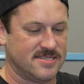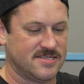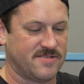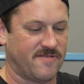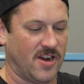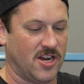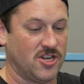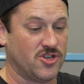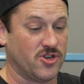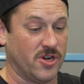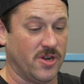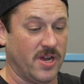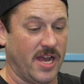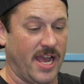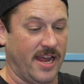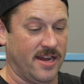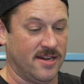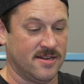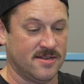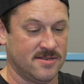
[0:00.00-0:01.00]
It's very true.
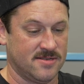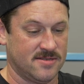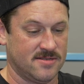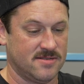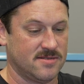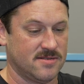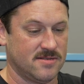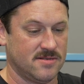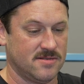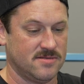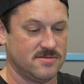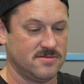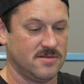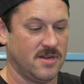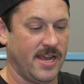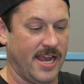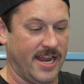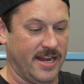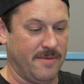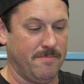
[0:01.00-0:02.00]
And
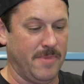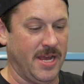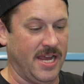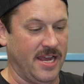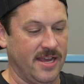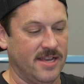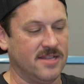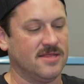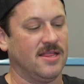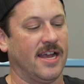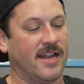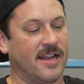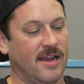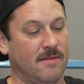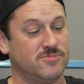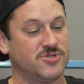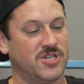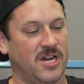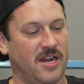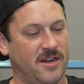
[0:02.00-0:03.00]
in me,
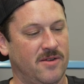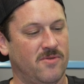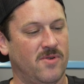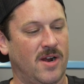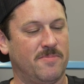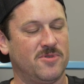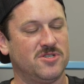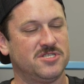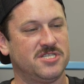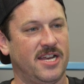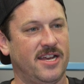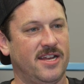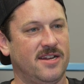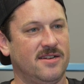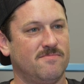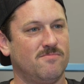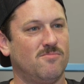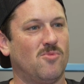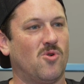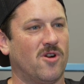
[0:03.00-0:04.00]
I'm trying to represent
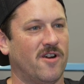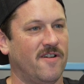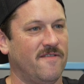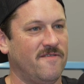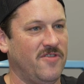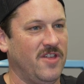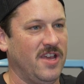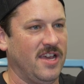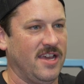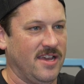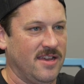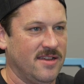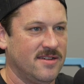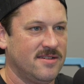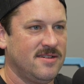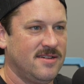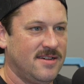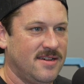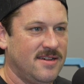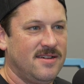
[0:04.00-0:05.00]
more of the
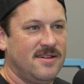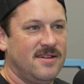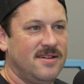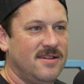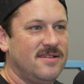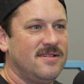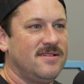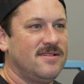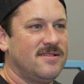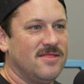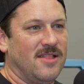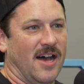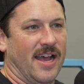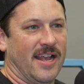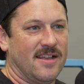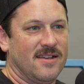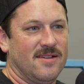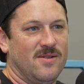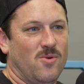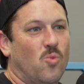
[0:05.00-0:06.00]

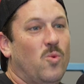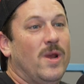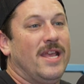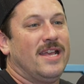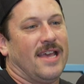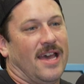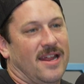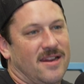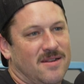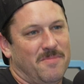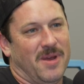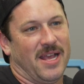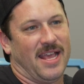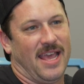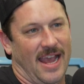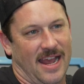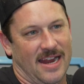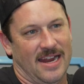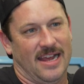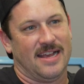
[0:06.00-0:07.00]
weekend
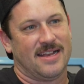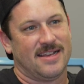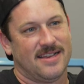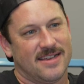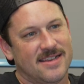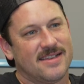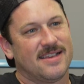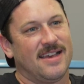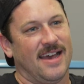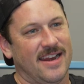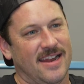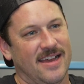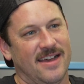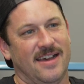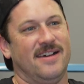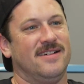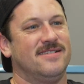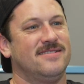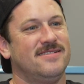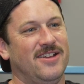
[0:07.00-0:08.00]
mechanic kind
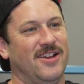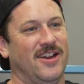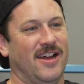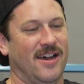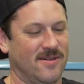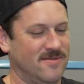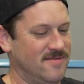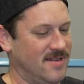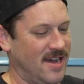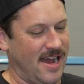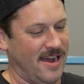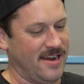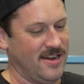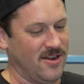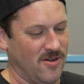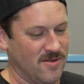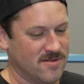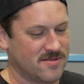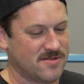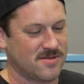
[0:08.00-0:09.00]
of, I
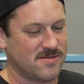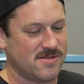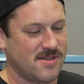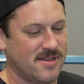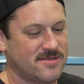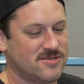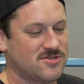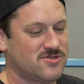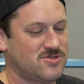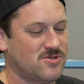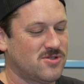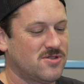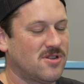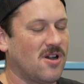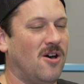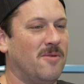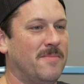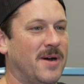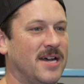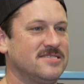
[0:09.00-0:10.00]
don't
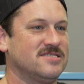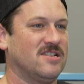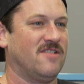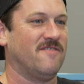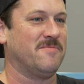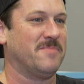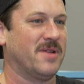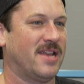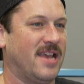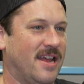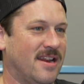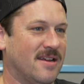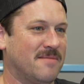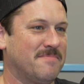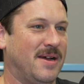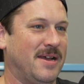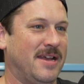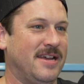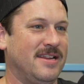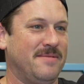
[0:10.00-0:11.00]
call myself a mechanic
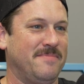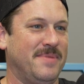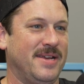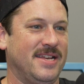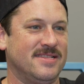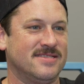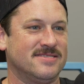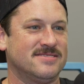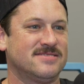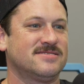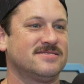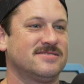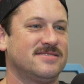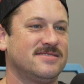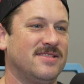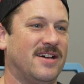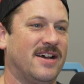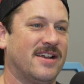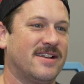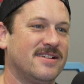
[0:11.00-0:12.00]
by any means.
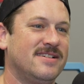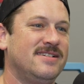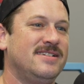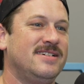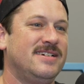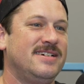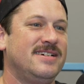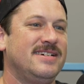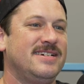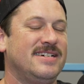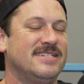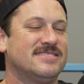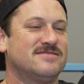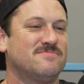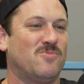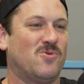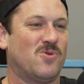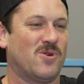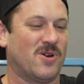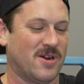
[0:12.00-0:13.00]
It's
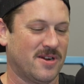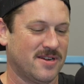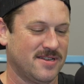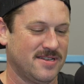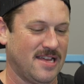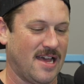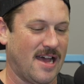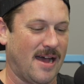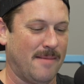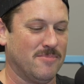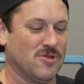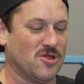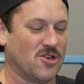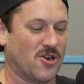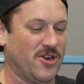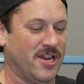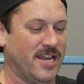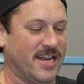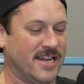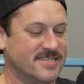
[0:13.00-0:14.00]
more, I'm
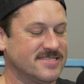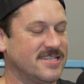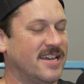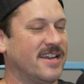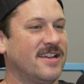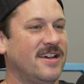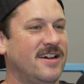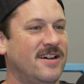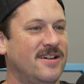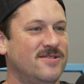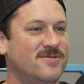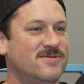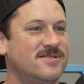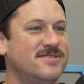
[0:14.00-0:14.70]
learning as I go.